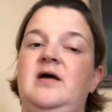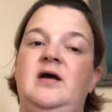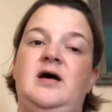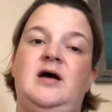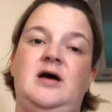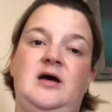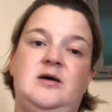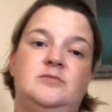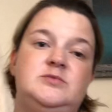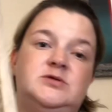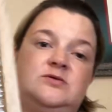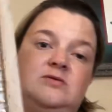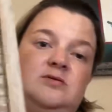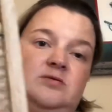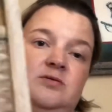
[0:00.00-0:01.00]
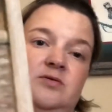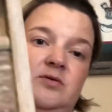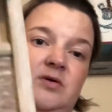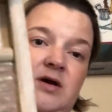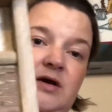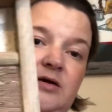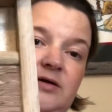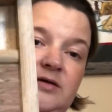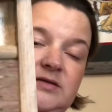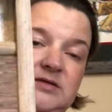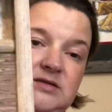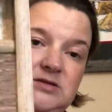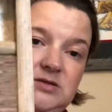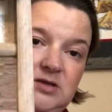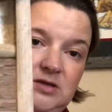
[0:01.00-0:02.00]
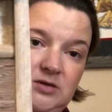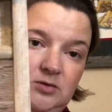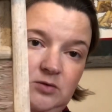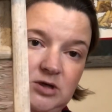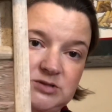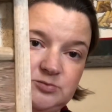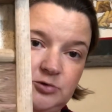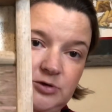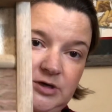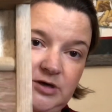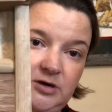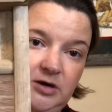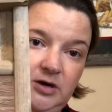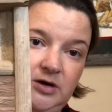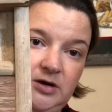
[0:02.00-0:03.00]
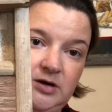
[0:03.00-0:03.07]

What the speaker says: So I got this little washboard here.